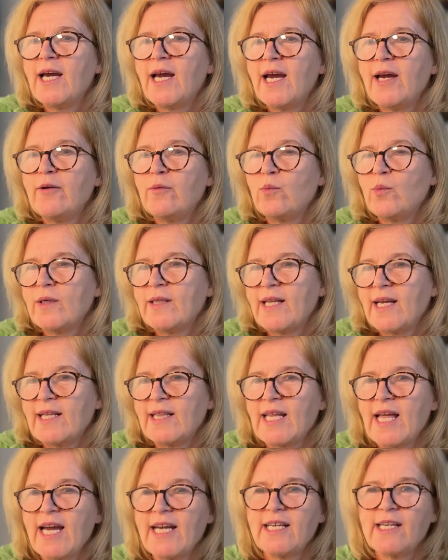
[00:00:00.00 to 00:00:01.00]
and when they
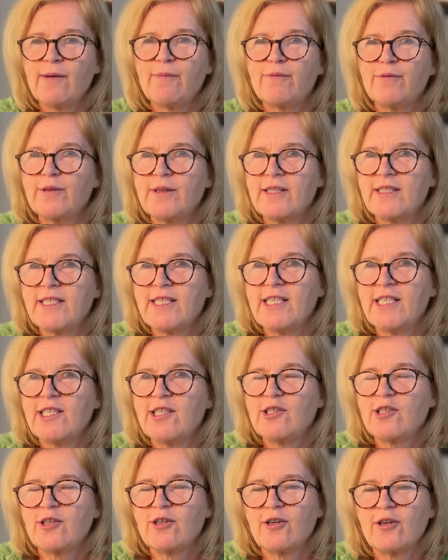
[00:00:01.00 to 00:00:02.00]
line up for the
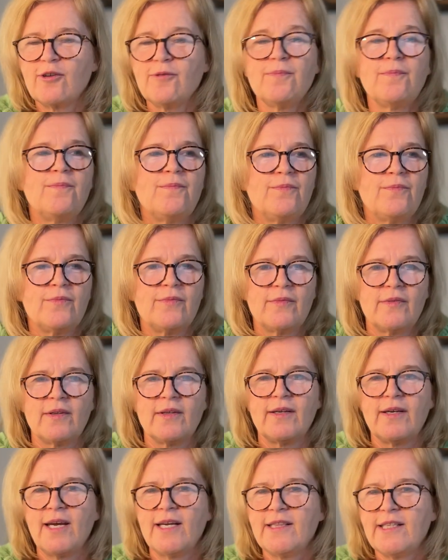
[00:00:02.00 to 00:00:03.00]
teacher
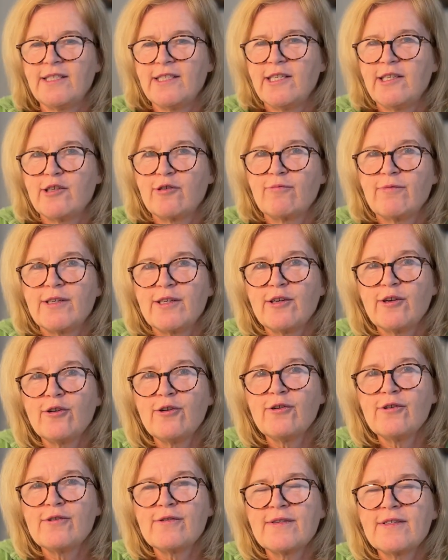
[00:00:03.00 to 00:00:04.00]
and the teacher
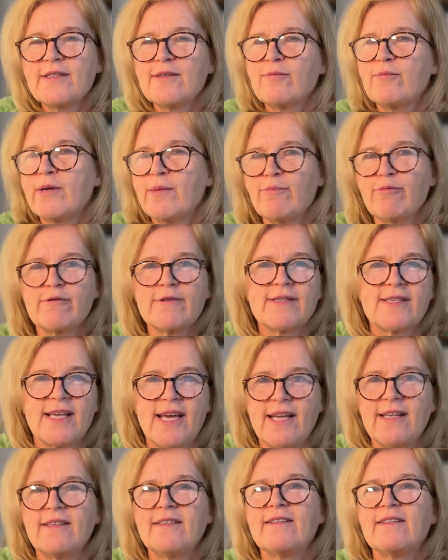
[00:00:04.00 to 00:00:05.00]
returns, we
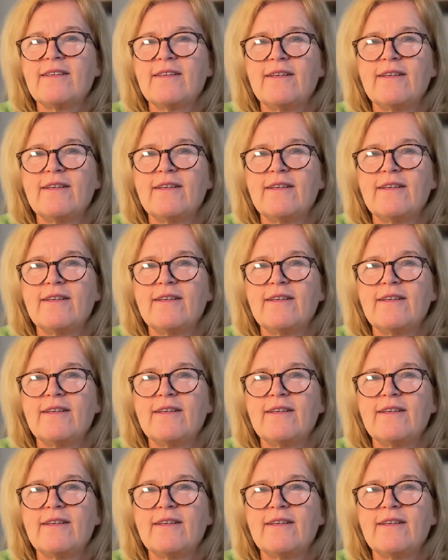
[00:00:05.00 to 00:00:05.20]
present